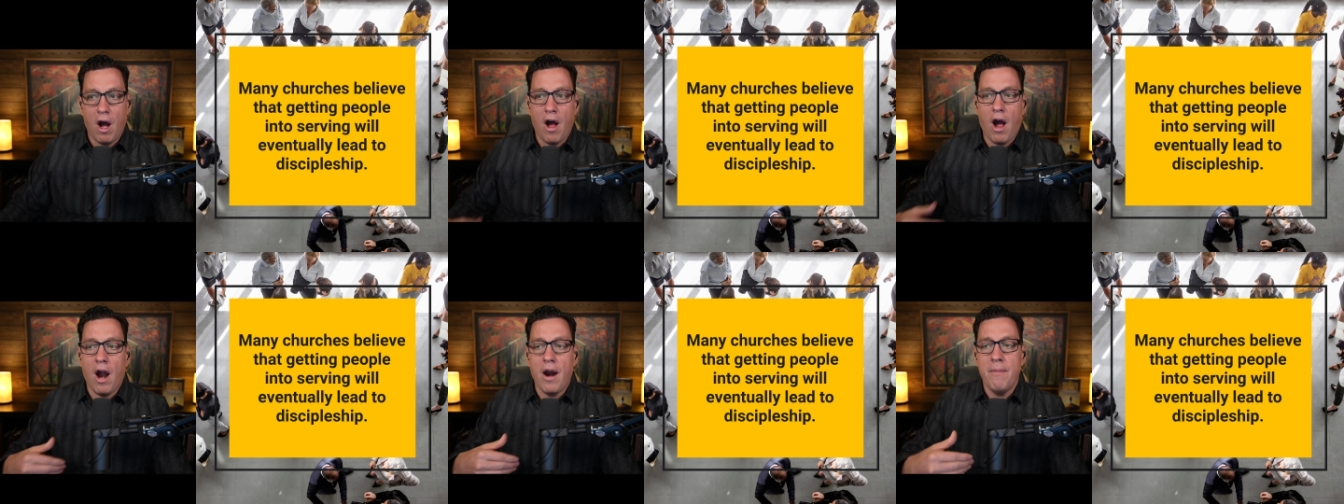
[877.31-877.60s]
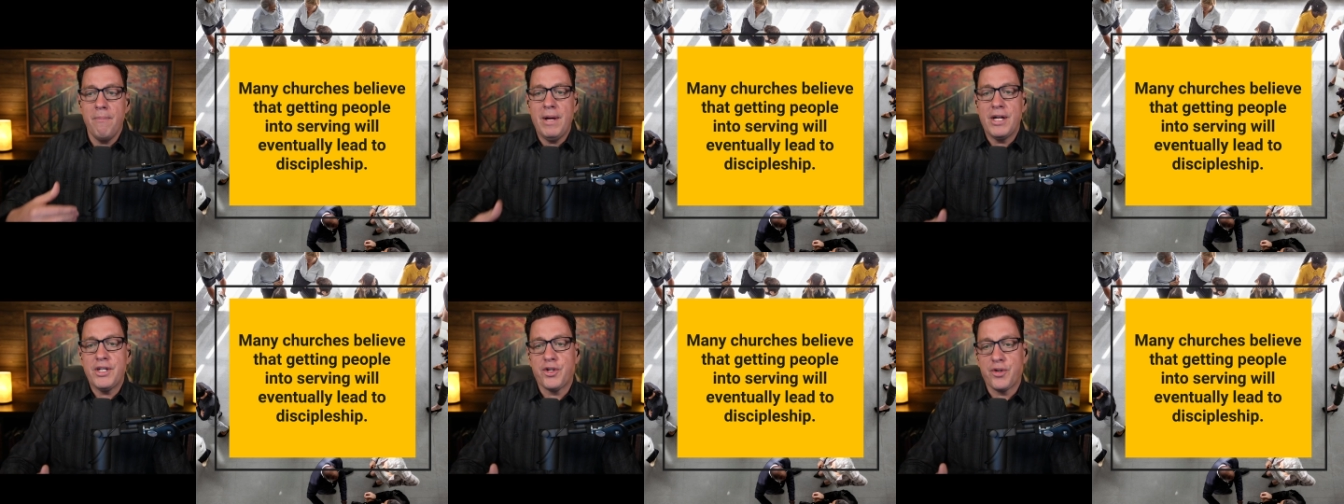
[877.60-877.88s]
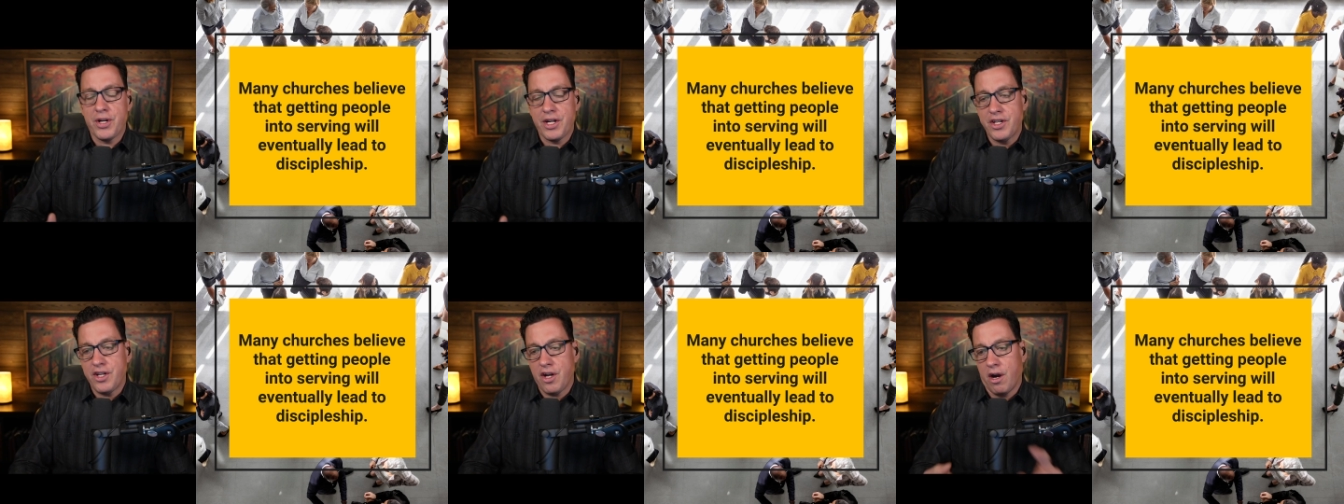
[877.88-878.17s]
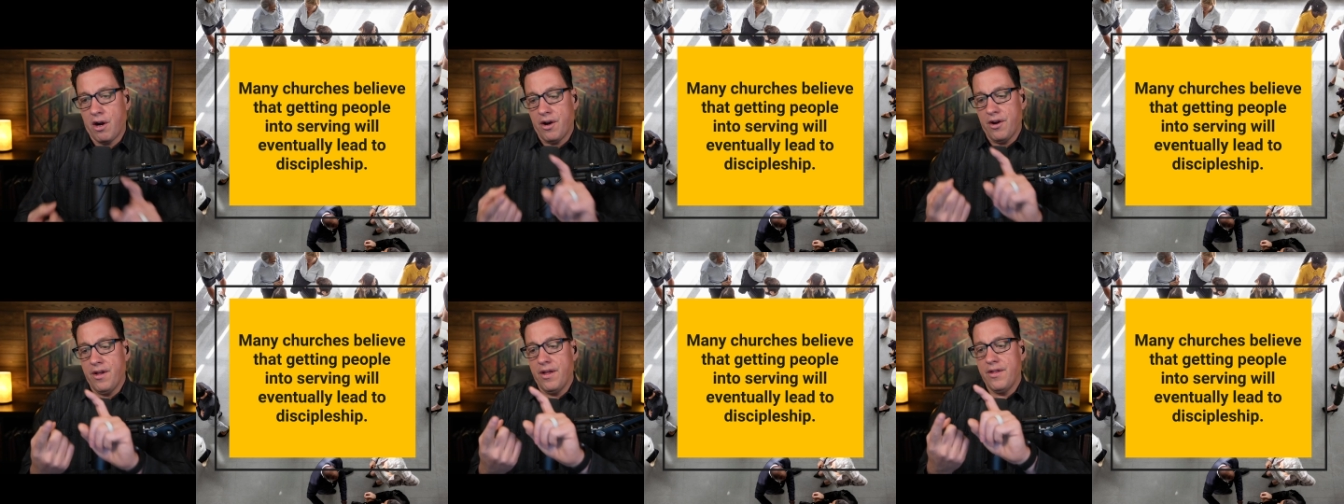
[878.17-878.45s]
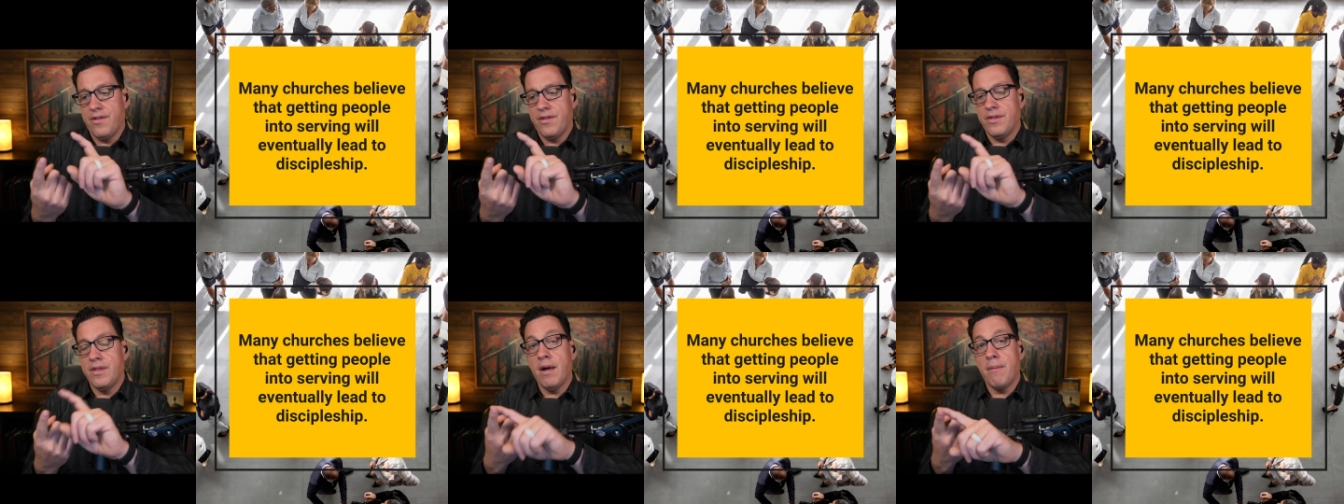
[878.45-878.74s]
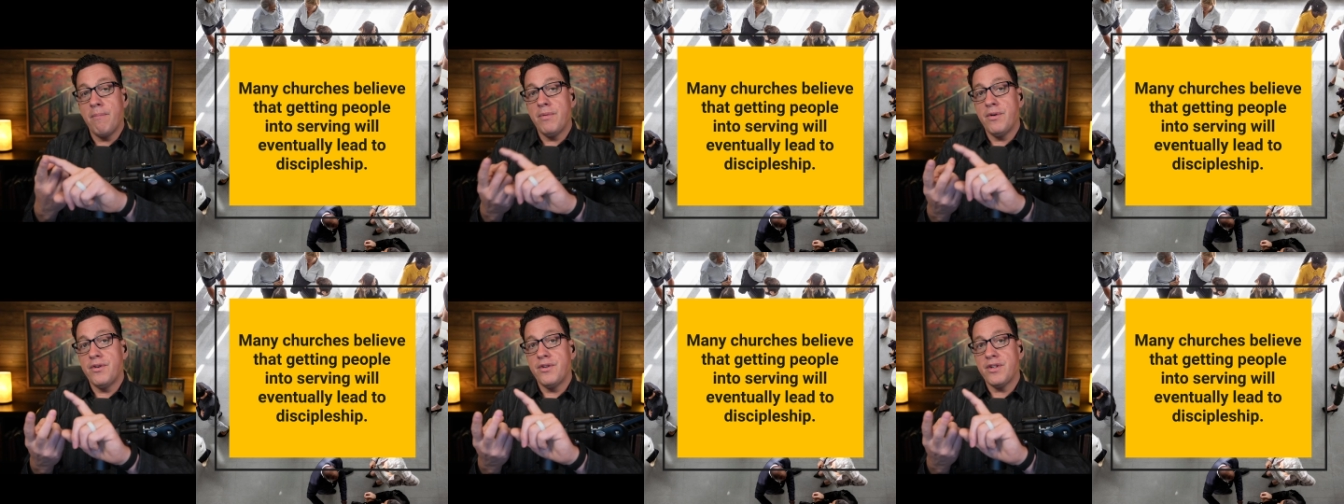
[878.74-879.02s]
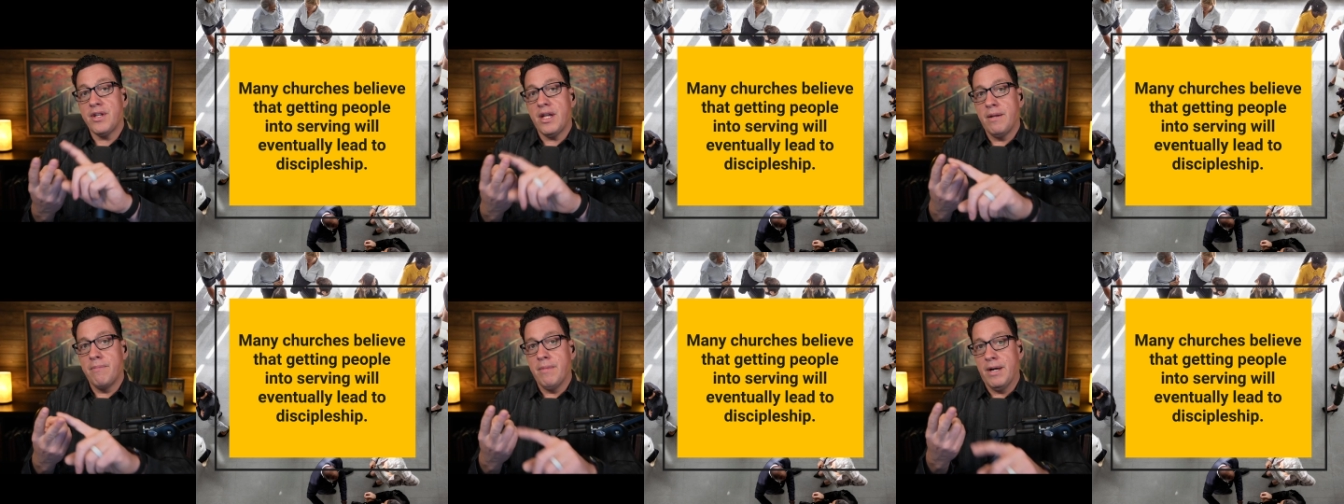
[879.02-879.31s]
Our metrics are
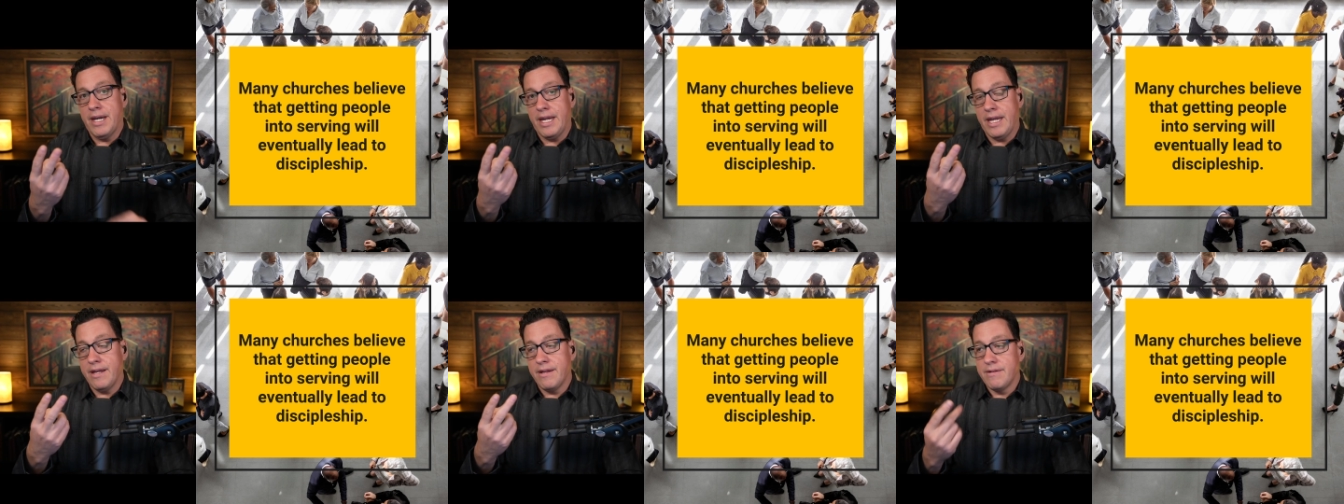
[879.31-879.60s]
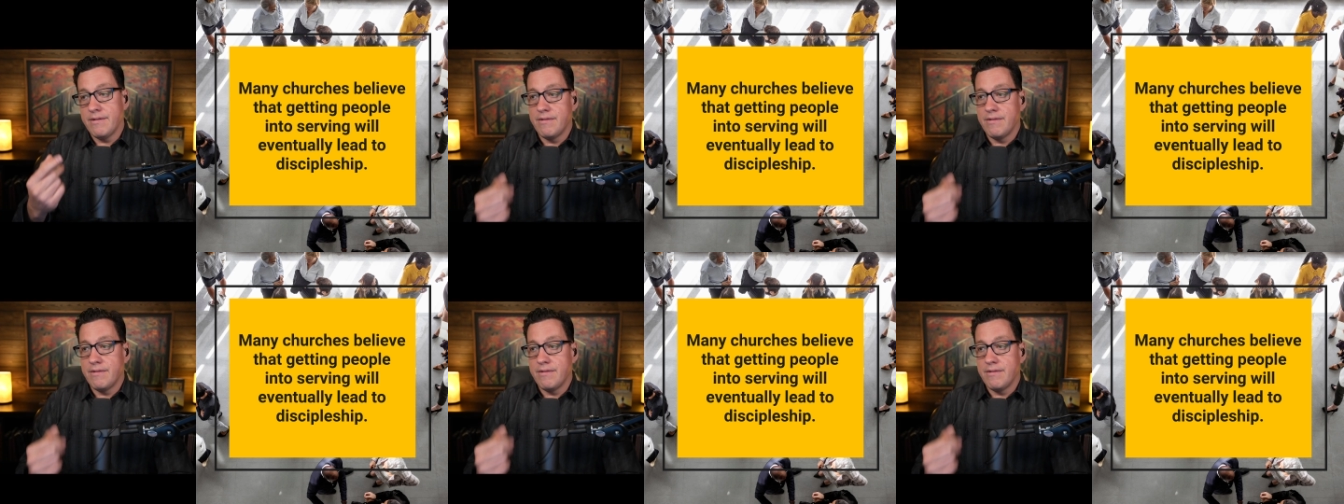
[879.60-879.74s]
numbers and money.